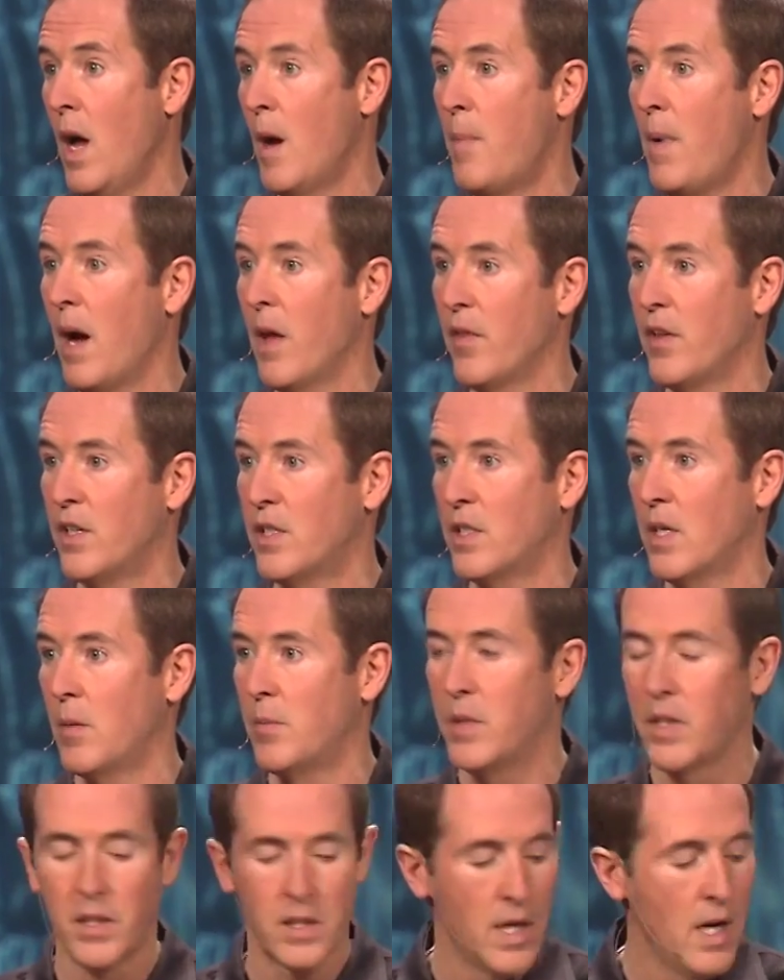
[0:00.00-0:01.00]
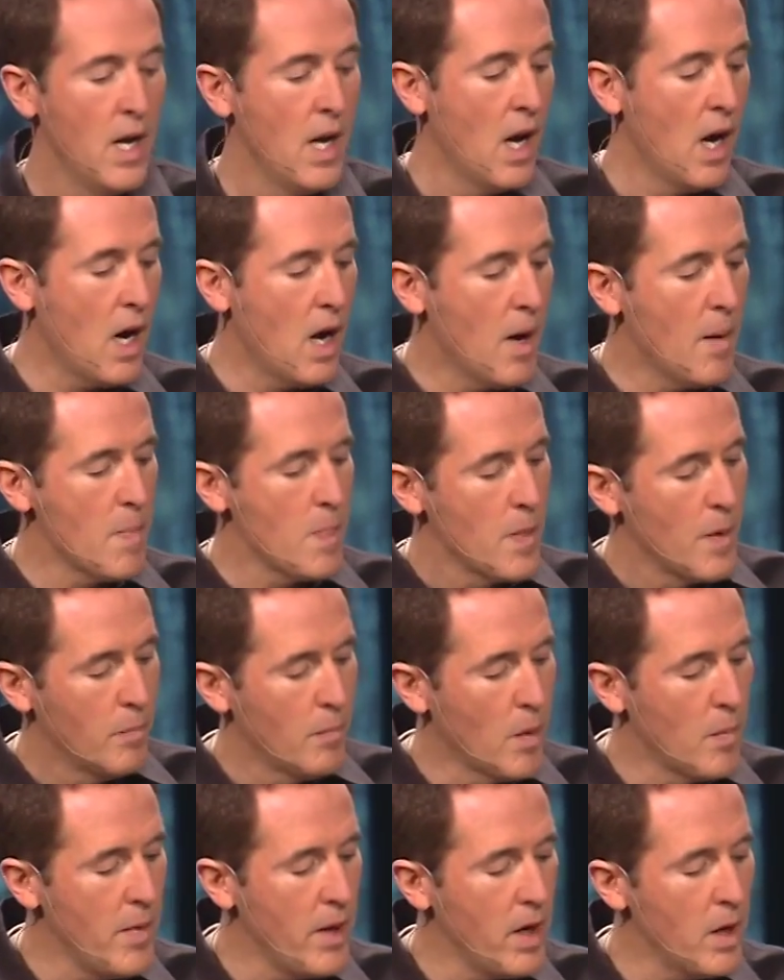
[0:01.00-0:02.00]
about these subjects.
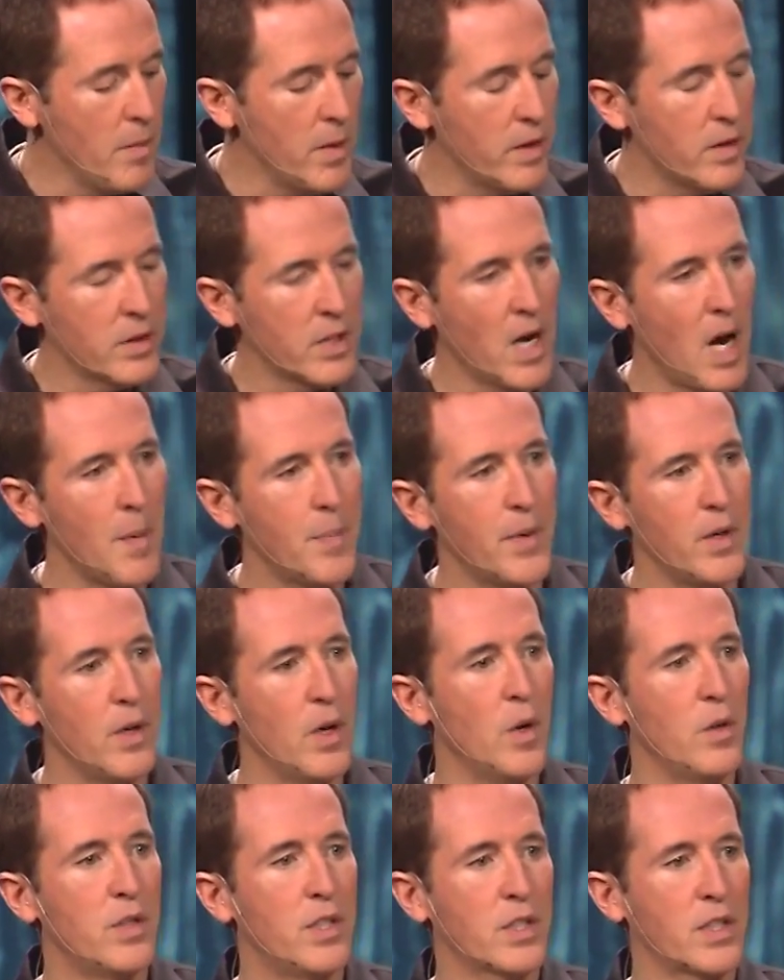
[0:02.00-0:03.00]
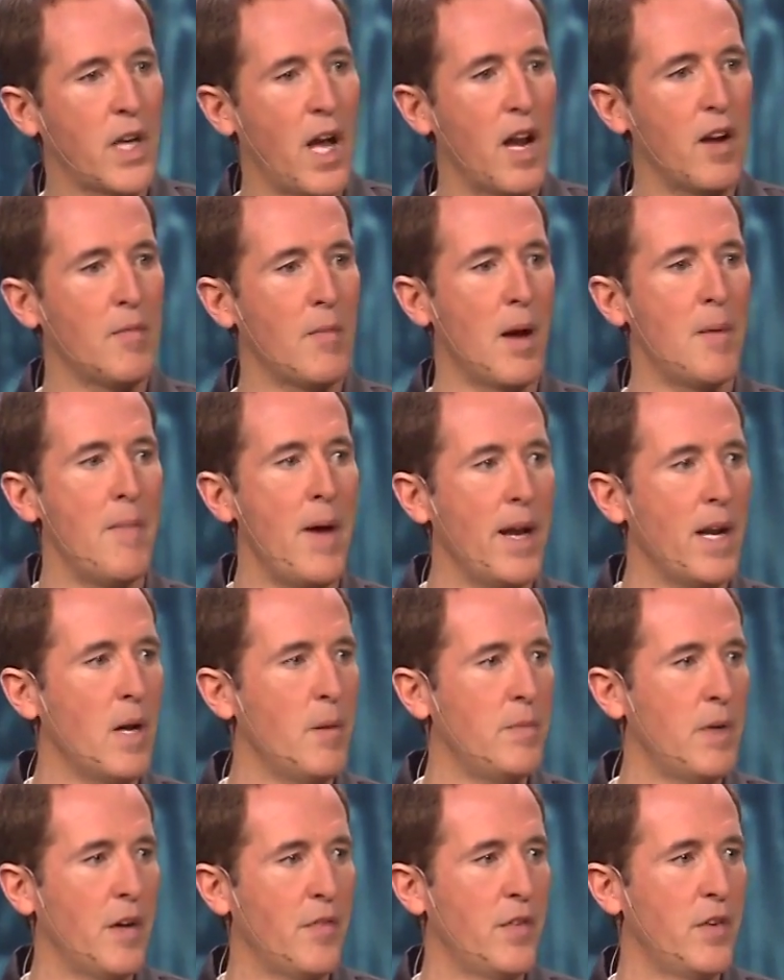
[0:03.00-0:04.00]
Momentum at the top of your notes is kind of my
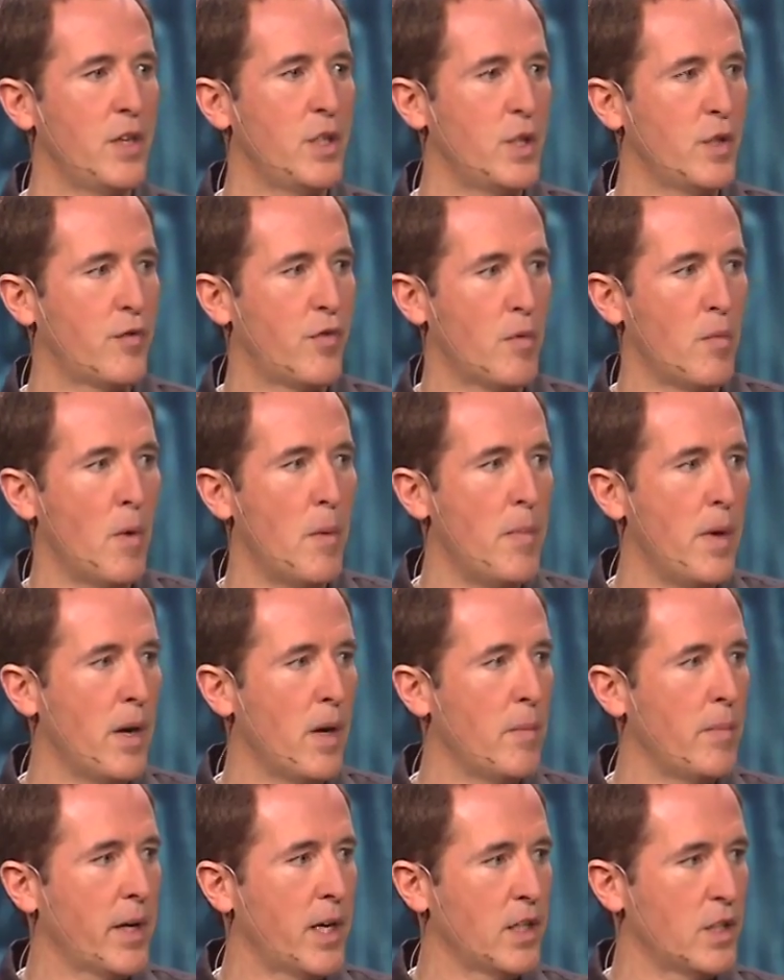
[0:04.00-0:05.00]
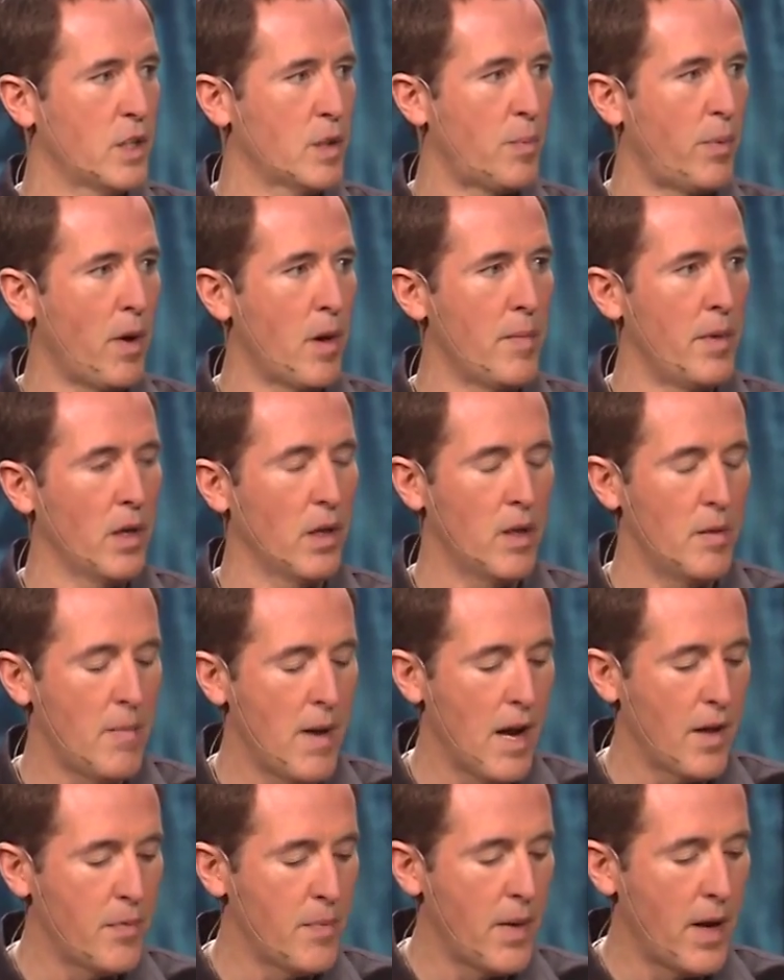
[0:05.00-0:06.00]
made-up definition for momentum because it's primarily a
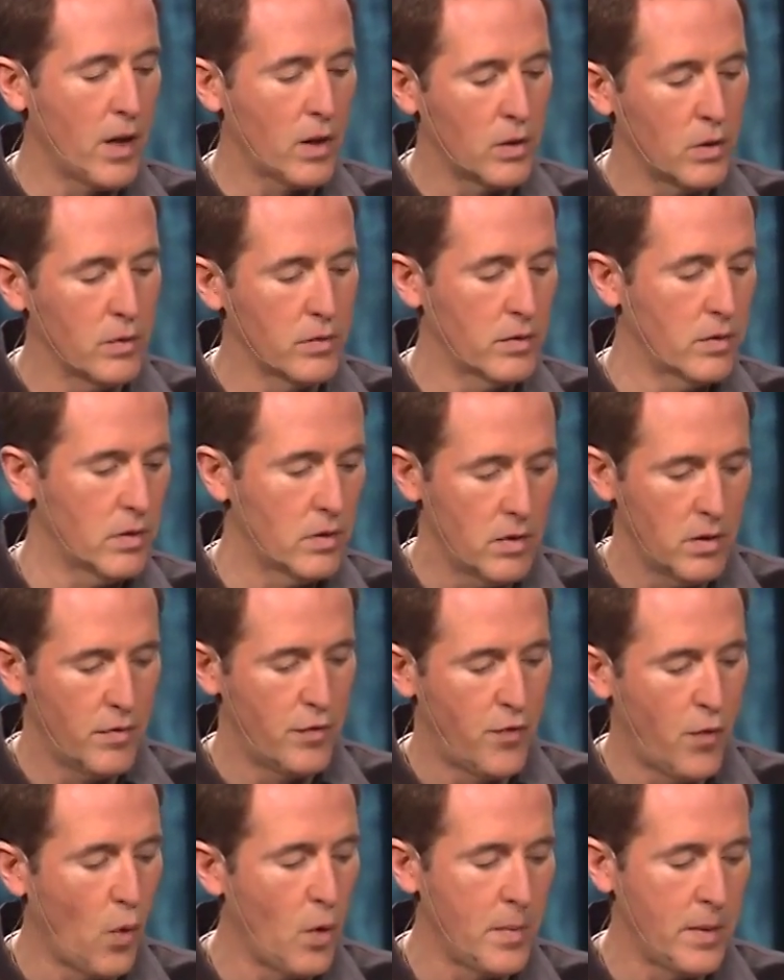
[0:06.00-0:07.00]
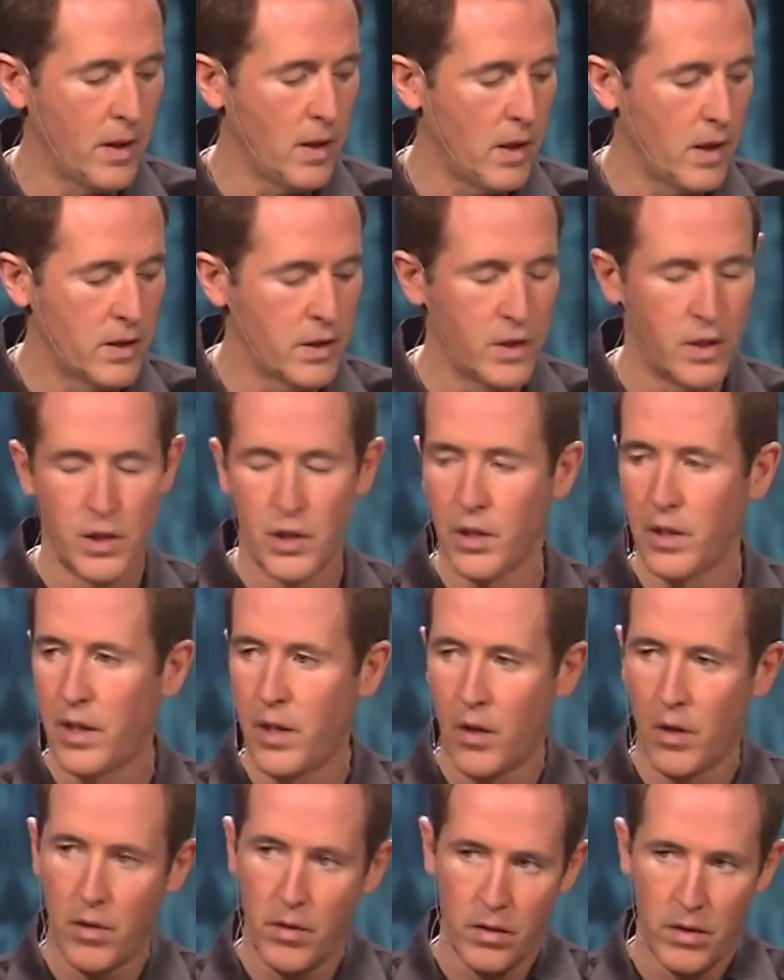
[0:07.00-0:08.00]
mathematical formula, essentially,
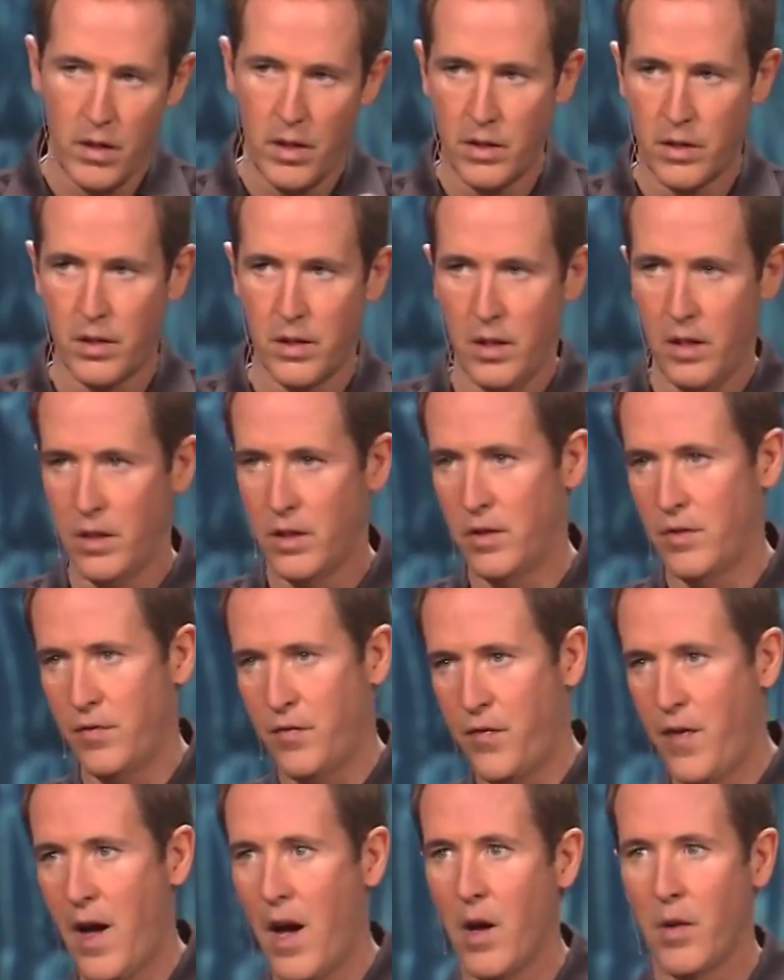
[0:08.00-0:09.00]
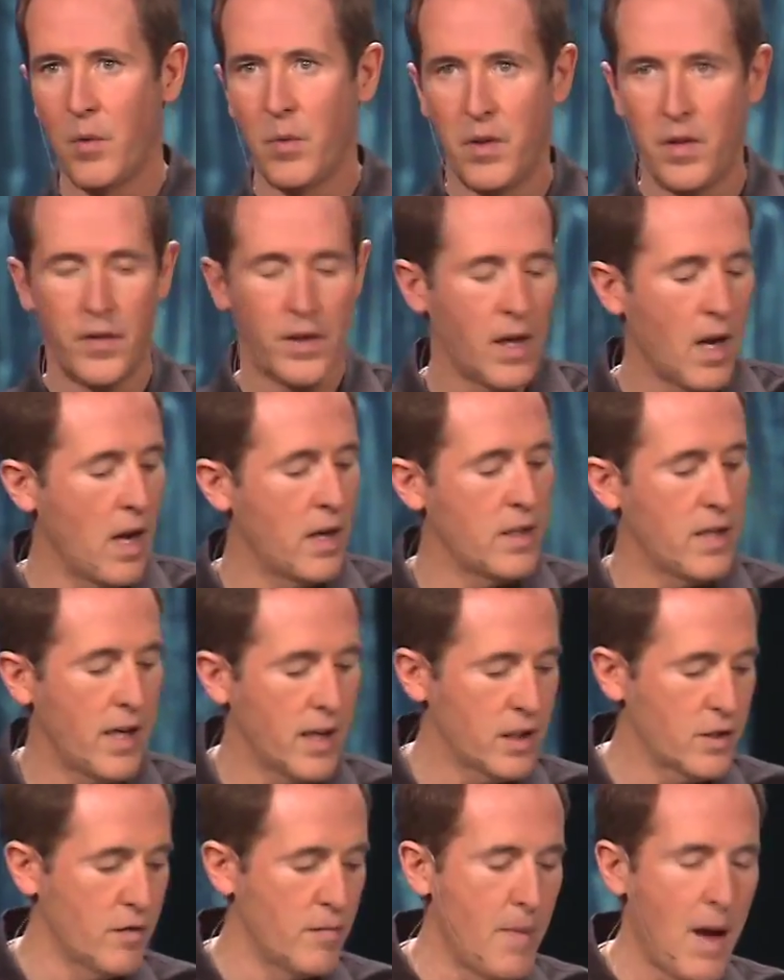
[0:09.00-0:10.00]
or it's found within the
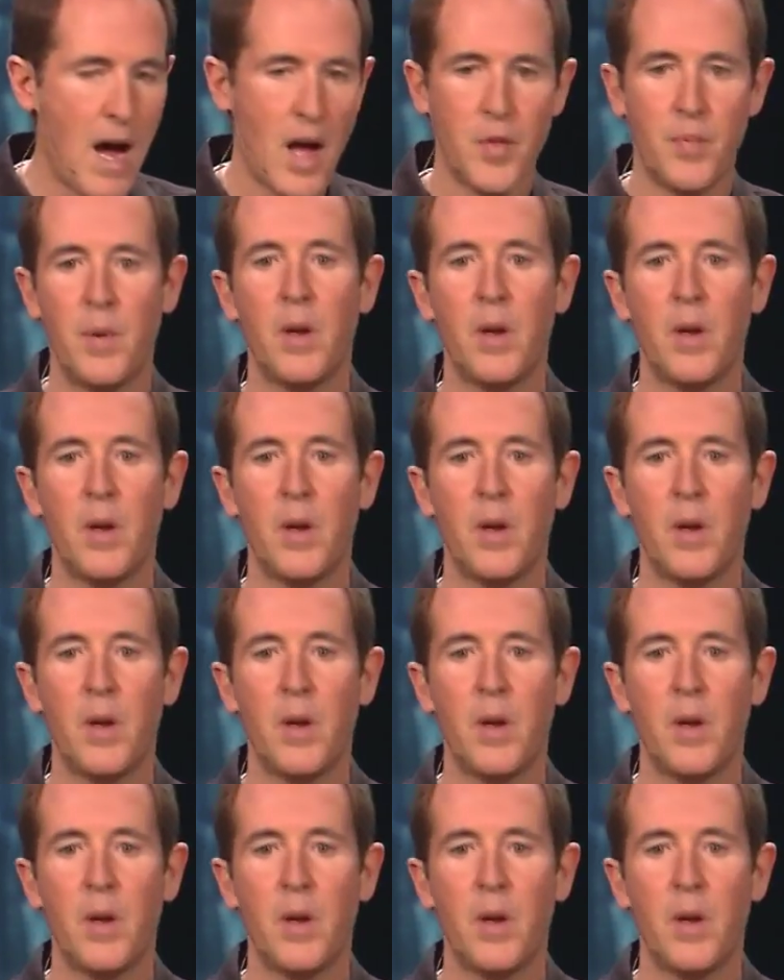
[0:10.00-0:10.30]
context of math.